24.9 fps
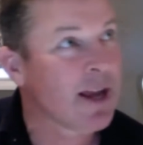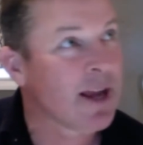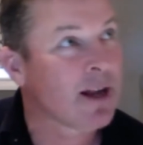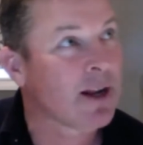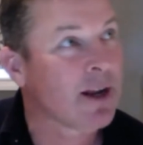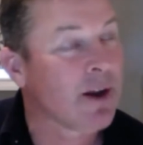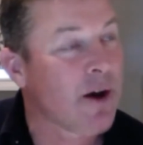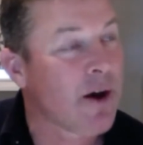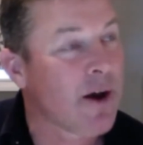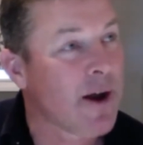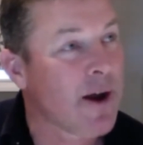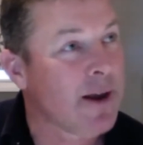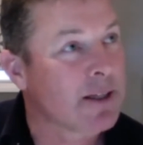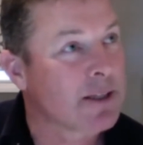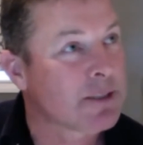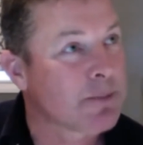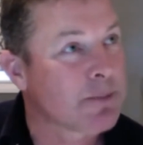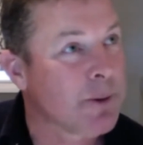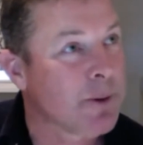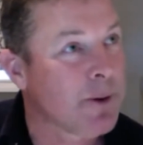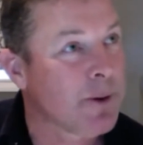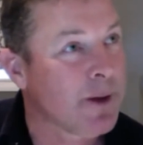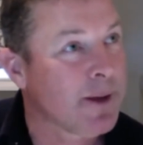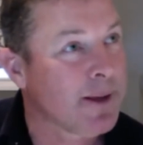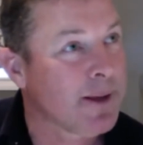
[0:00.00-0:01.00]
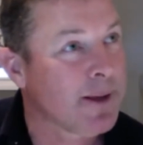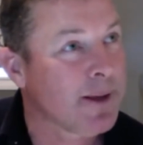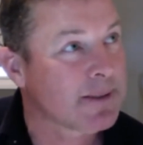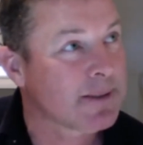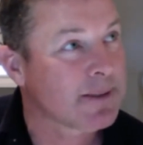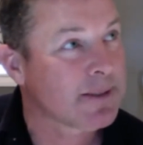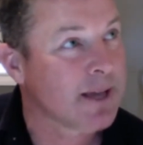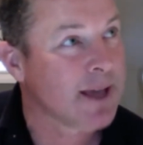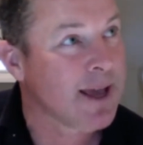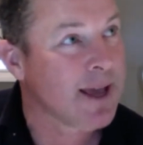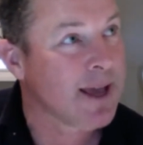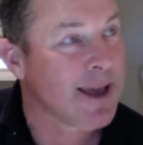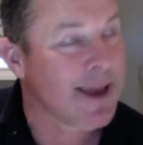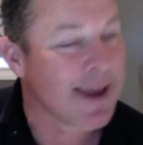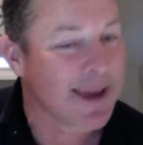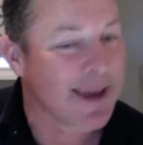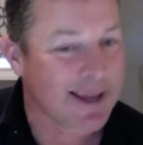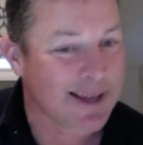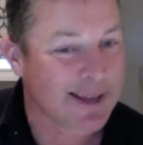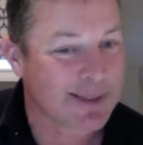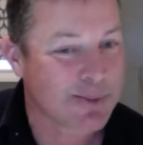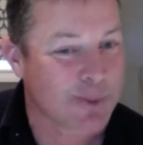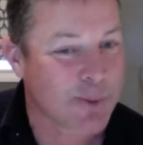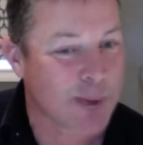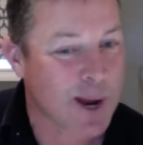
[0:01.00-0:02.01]
client experience
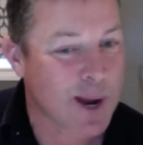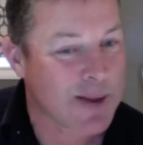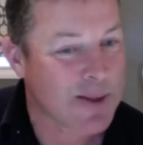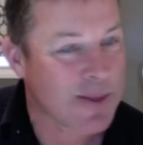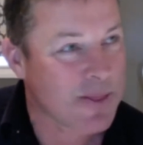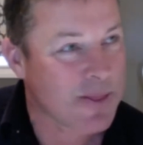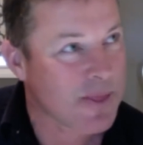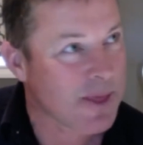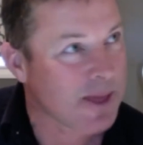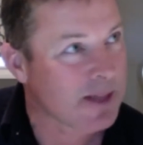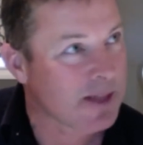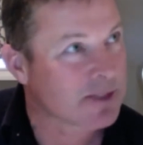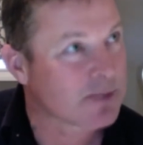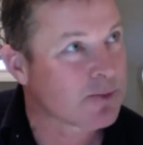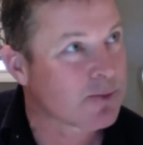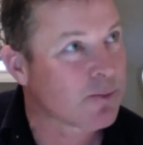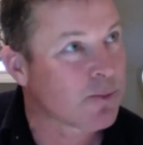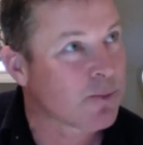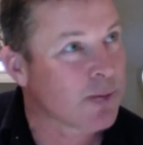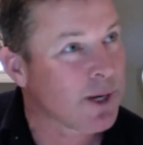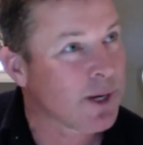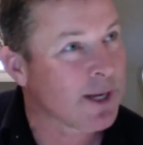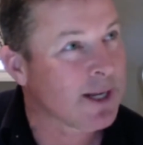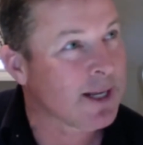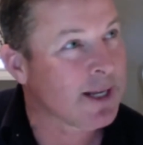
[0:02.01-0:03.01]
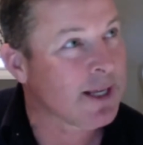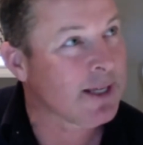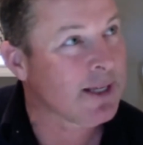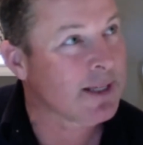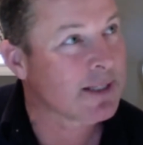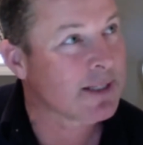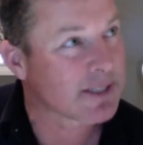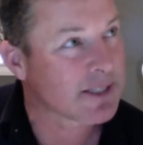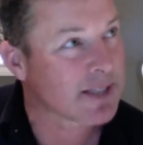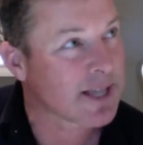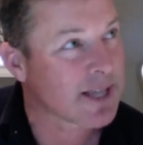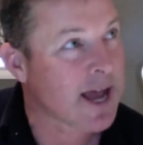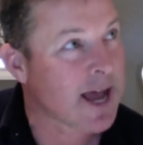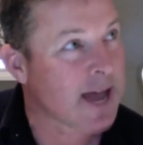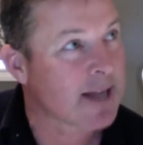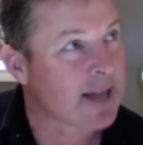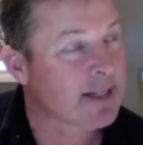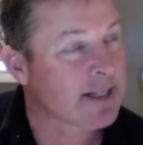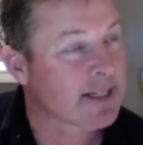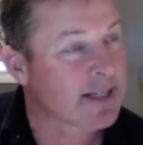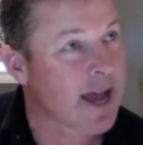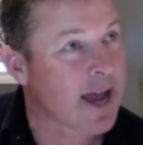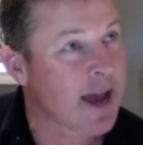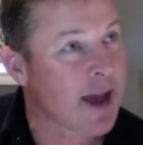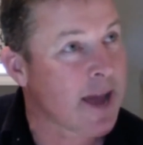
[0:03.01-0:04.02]
is when things really
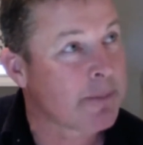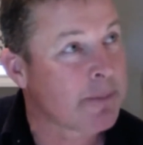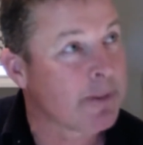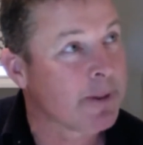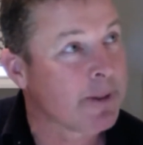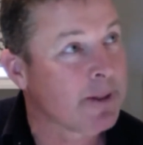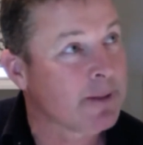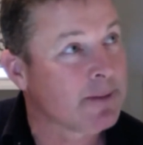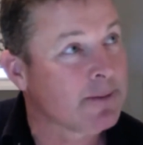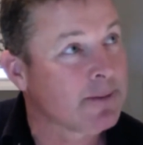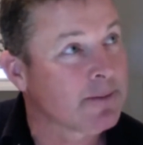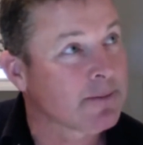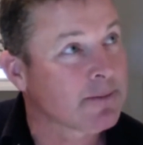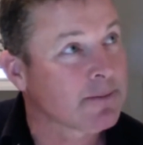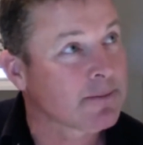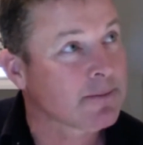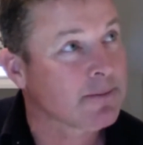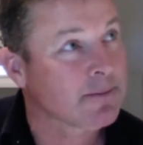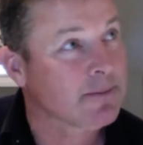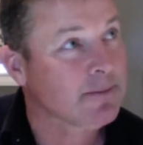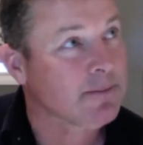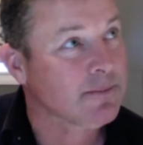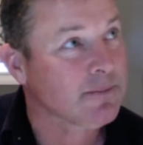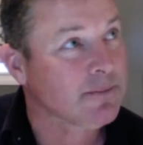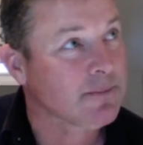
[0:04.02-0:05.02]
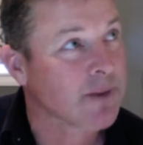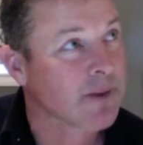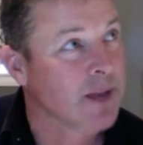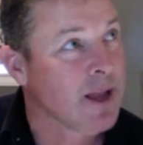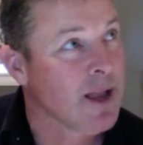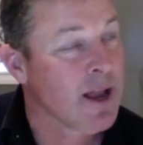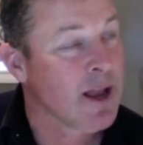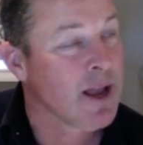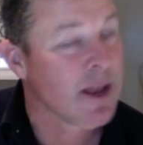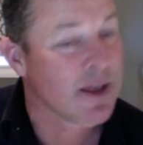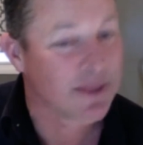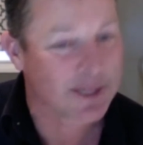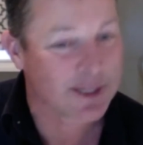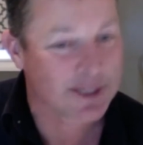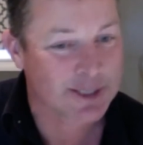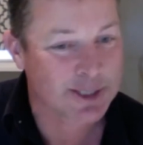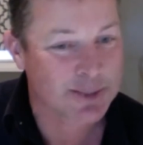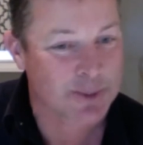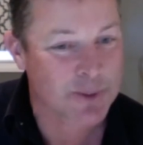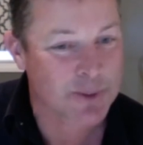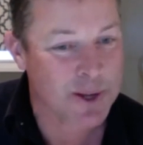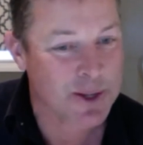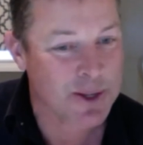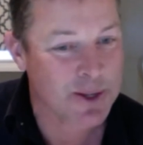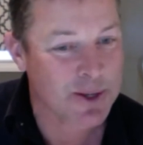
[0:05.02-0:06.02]
start to happen. This is
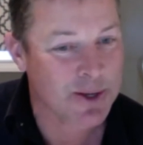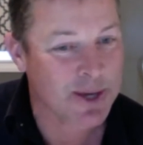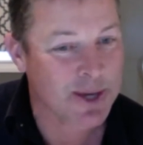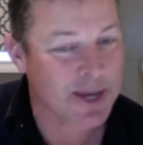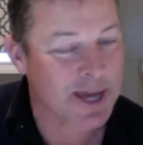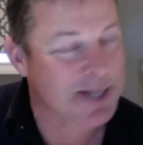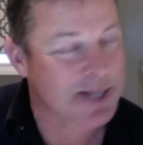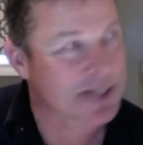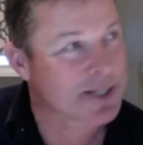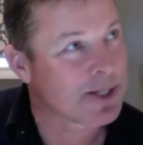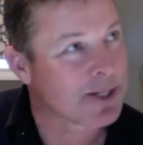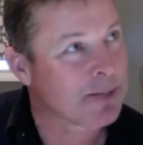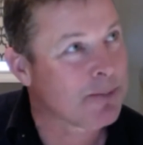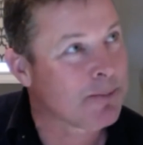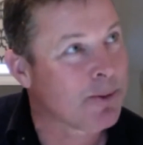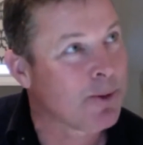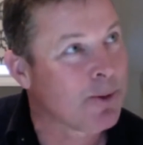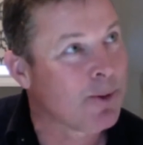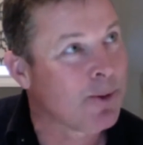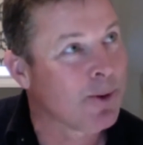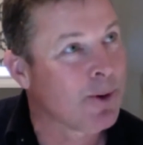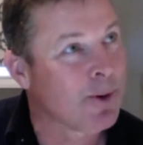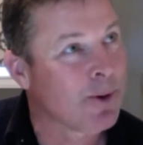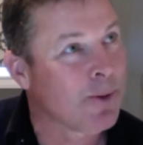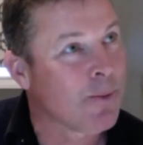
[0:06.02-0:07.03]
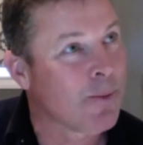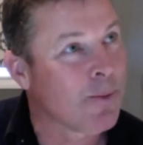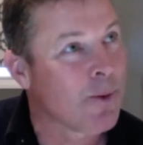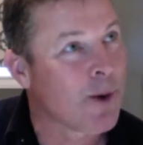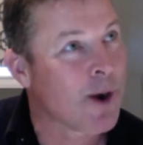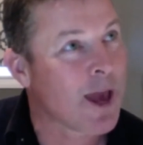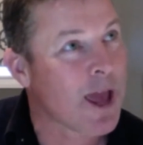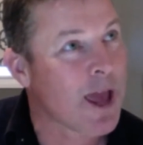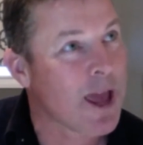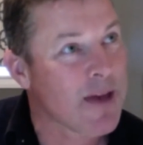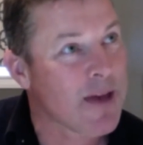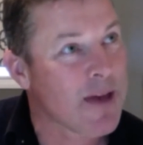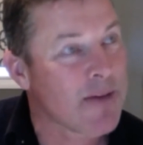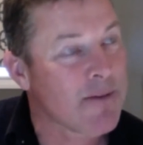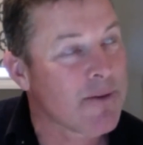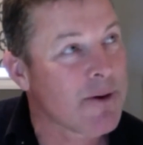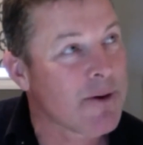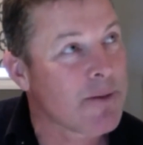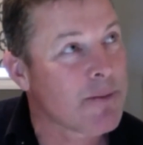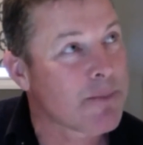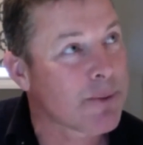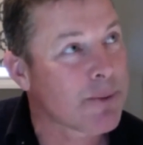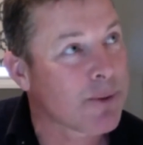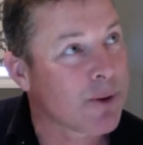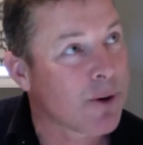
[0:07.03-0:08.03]
when you get to put whatever
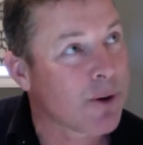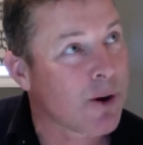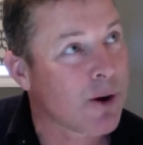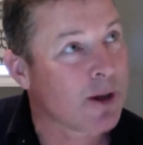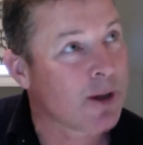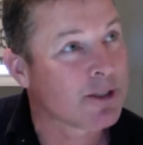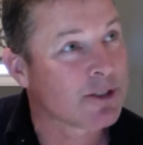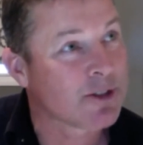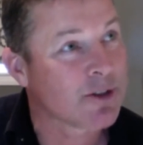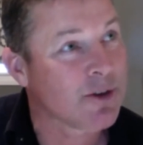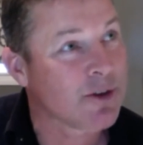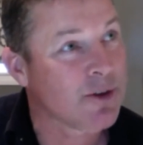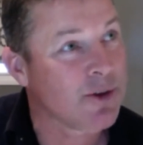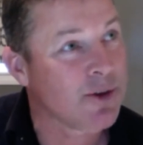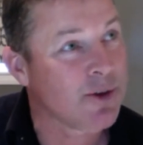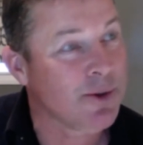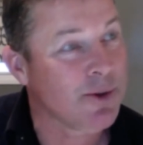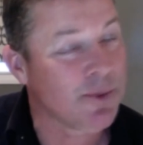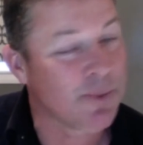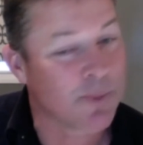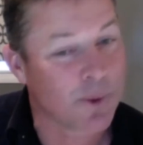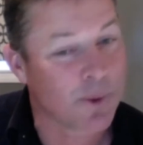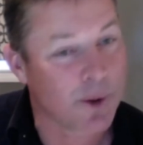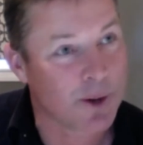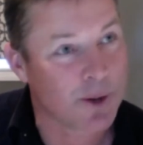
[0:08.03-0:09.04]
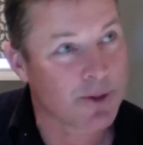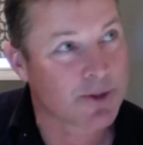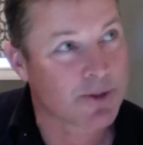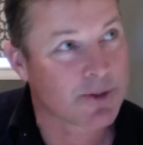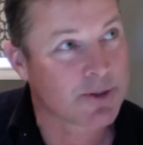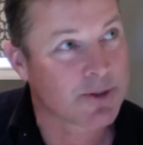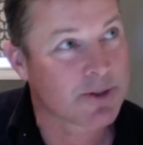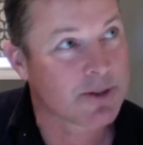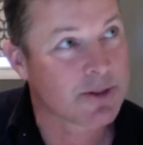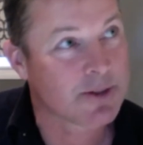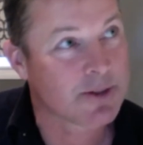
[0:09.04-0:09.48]
price you want